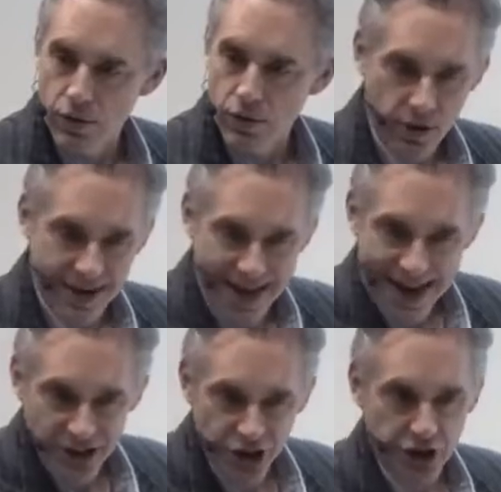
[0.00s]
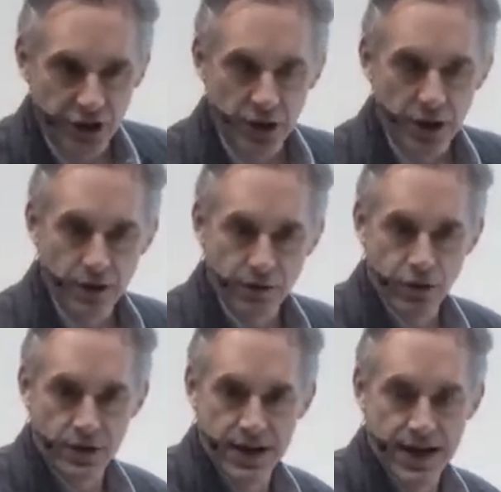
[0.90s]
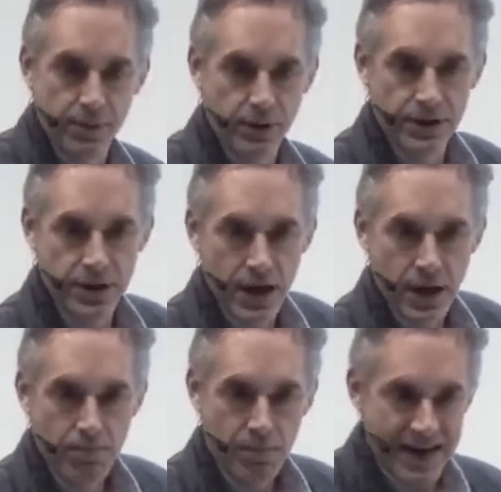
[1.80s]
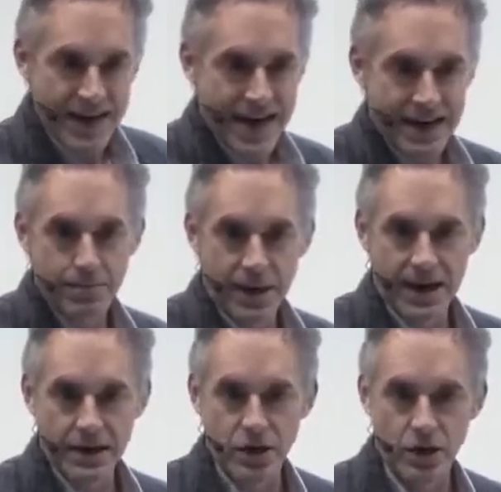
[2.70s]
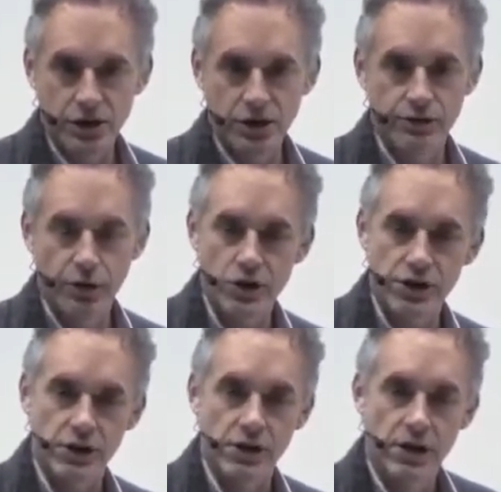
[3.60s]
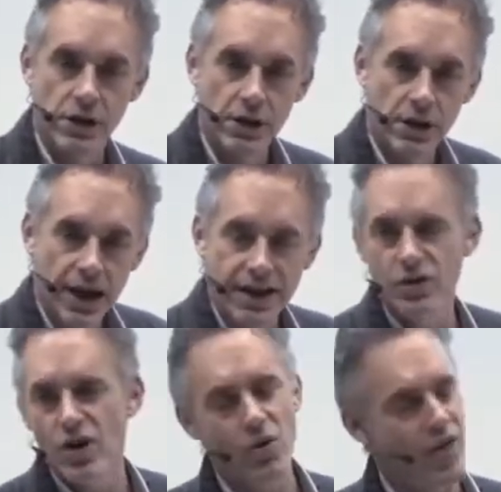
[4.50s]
your attention, for example, is mediated by unconscious forces. And you know